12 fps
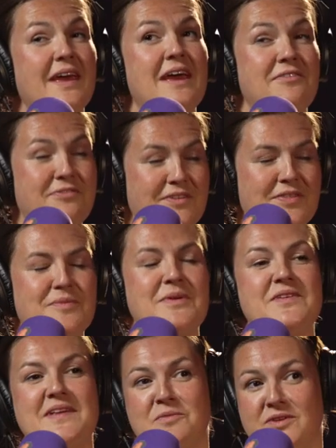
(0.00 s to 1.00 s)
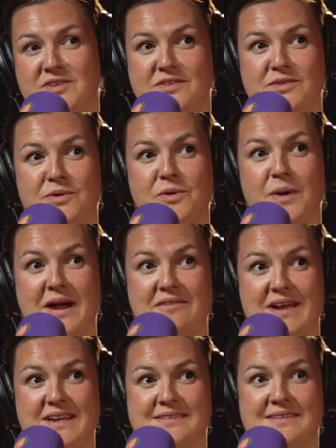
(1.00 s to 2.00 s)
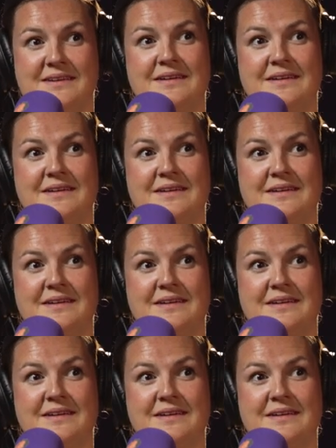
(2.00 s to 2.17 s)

If the museum wanted to acquire it.